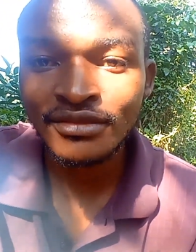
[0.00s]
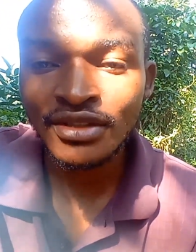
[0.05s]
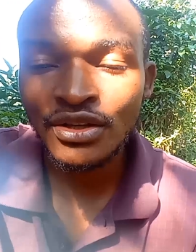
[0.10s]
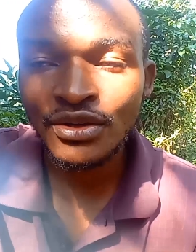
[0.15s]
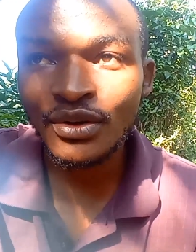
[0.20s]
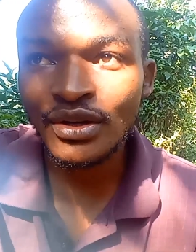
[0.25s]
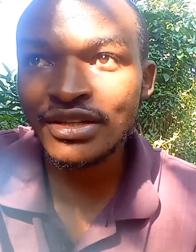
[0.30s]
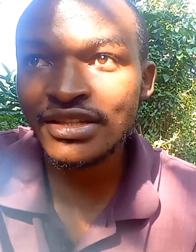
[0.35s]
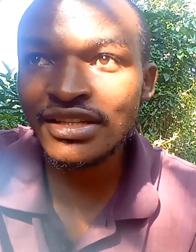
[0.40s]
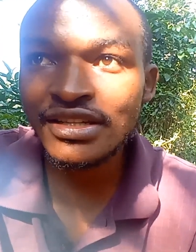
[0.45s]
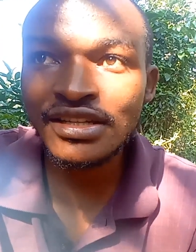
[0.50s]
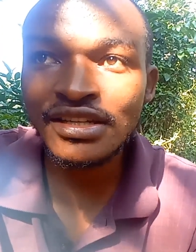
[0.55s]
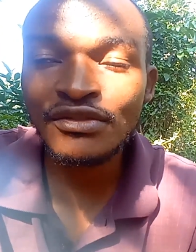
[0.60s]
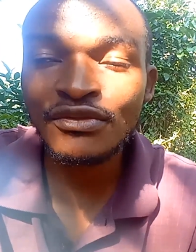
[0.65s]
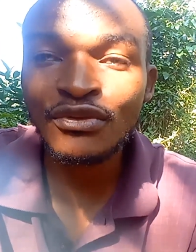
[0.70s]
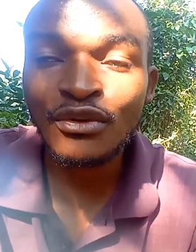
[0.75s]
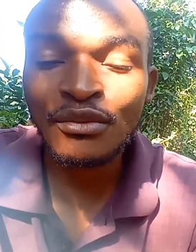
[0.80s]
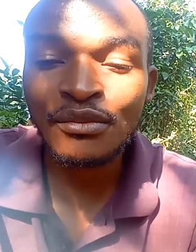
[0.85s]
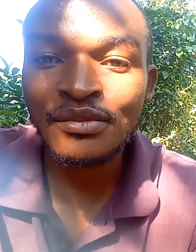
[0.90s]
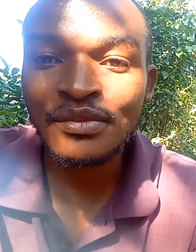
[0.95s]
You can see
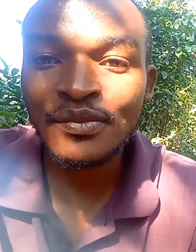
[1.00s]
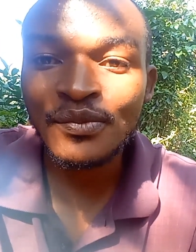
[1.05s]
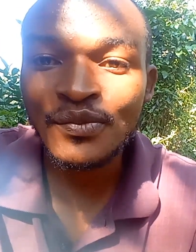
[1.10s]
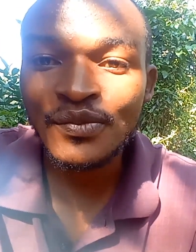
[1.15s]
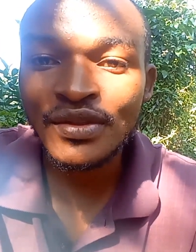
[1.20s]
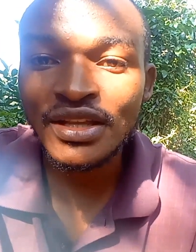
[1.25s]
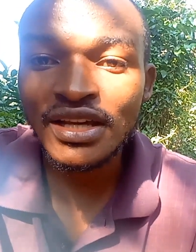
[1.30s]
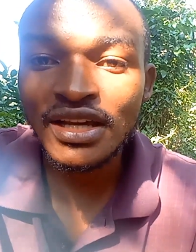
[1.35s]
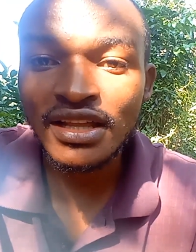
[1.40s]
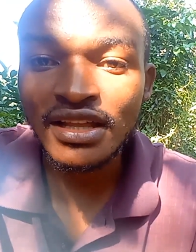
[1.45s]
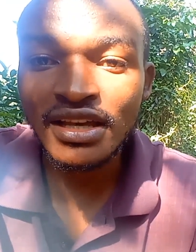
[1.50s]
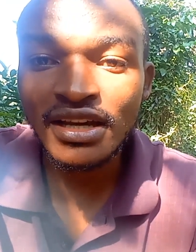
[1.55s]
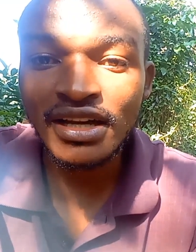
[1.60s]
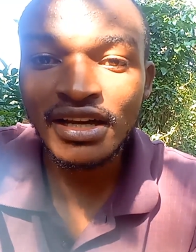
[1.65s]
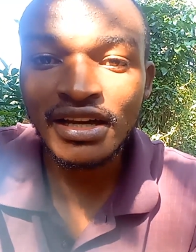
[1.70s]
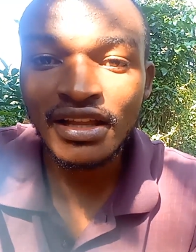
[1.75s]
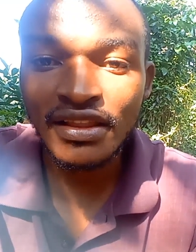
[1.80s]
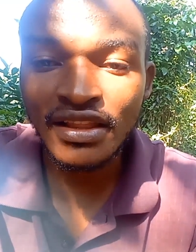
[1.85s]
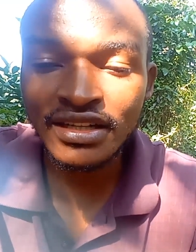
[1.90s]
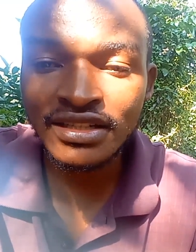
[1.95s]
from
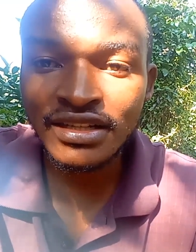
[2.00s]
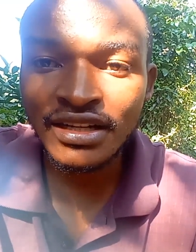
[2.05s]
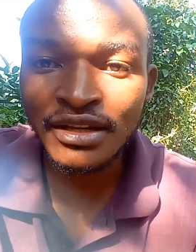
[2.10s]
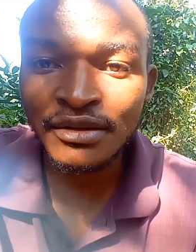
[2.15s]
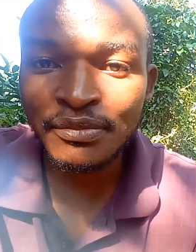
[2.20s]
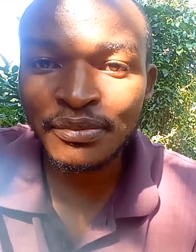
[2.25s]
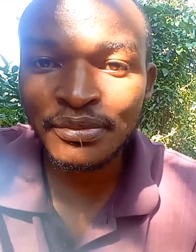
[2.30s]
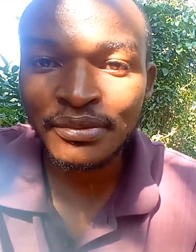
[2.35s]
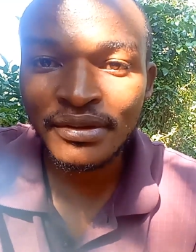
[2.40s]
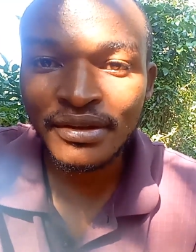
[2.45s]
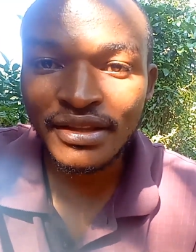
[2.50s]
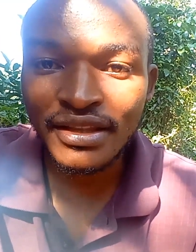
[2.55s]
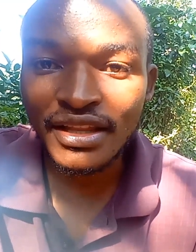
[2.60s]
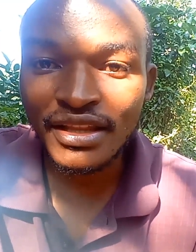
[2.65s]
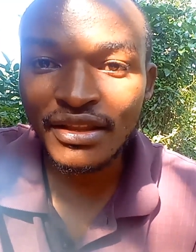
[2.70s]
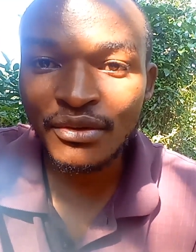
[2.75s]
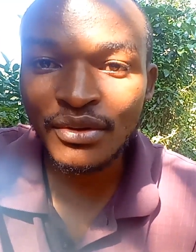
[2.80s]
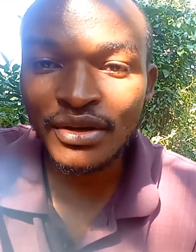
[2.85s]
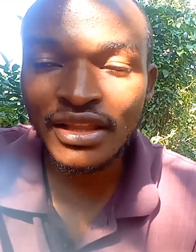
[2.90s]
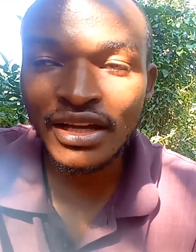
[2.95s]
that clip
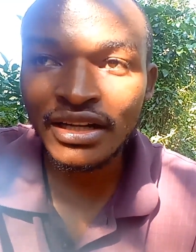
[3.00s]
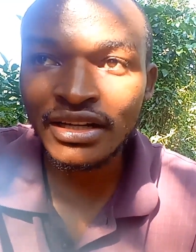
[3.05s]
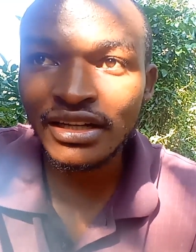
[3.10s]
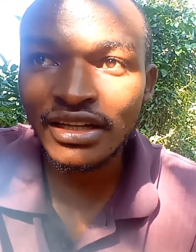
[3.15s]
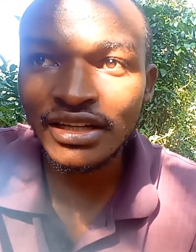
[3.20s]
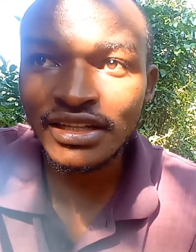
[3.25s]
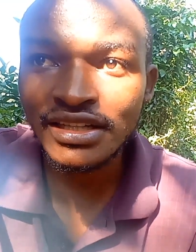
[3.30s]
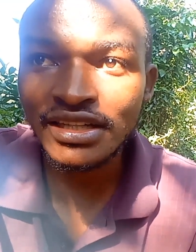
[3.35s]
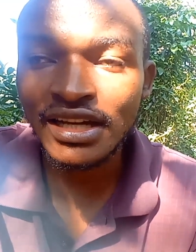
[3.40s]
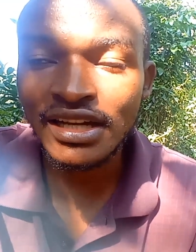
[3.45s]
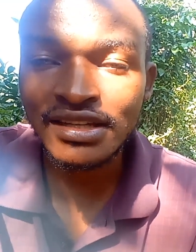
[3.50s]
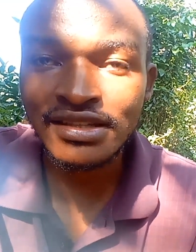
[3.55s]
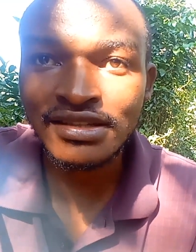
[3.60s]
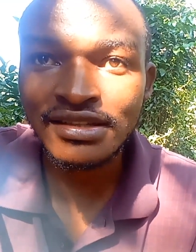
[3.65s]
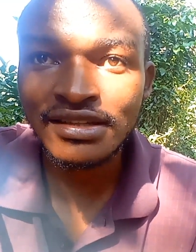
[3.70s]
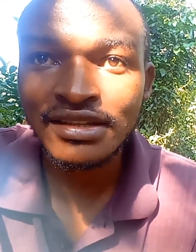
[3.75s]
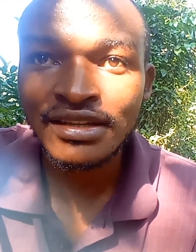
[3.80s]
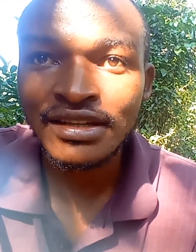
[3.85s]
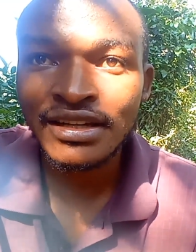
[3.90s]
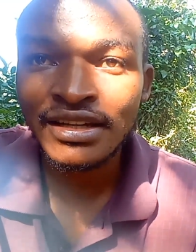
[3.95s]
the way that lady
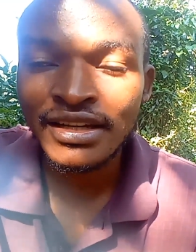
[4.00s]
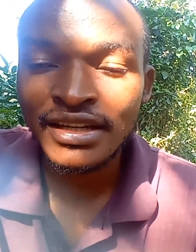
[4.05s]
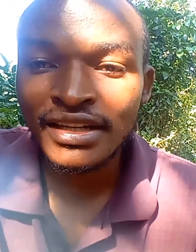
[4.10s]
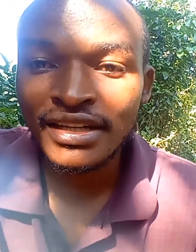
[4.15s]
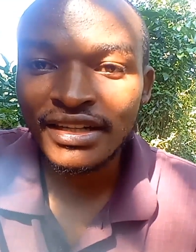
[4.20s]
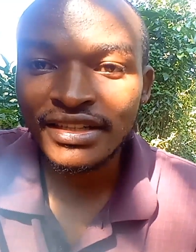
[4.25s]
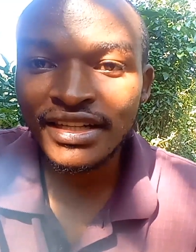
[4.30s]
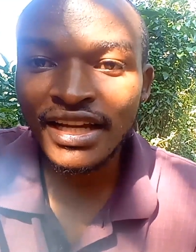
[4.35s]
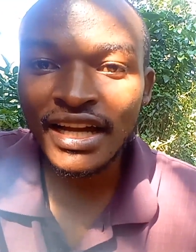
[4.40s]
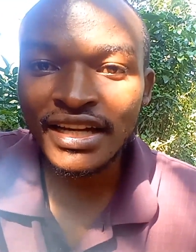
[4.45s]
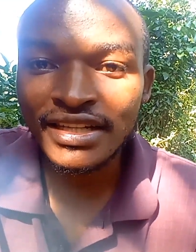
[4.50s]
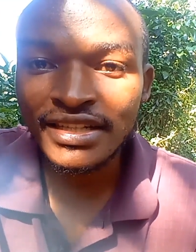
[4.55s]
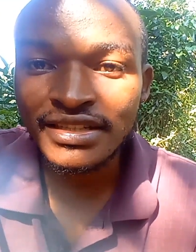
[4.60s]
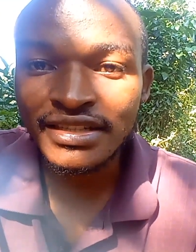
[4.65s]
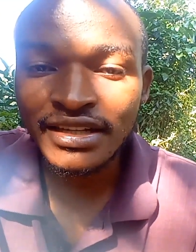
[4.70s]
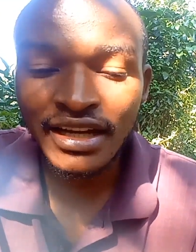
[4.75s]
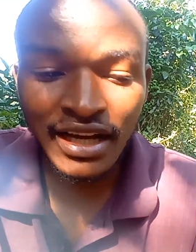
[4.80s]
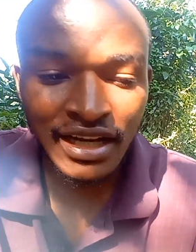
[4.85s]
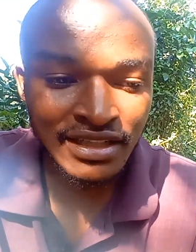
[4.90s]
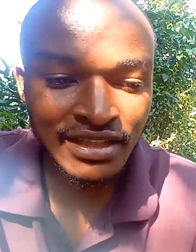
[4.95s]
has done
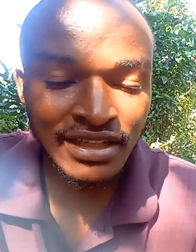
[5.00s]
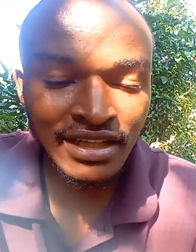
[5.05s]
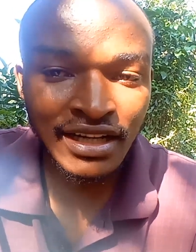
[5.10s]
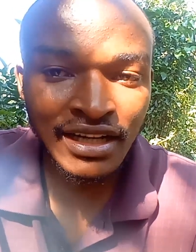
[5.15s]
it, and